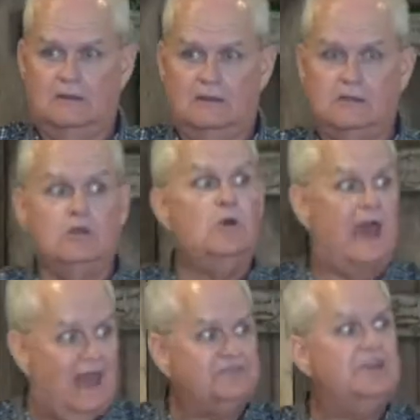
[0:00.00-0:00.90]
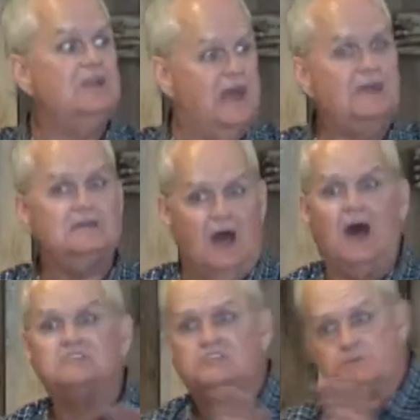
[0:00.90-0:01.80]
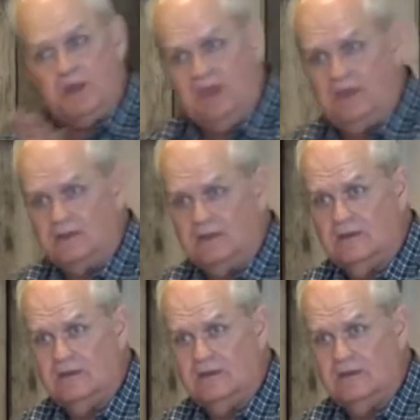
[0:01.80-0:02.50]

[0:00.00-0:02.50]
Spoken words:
You have to let God speak.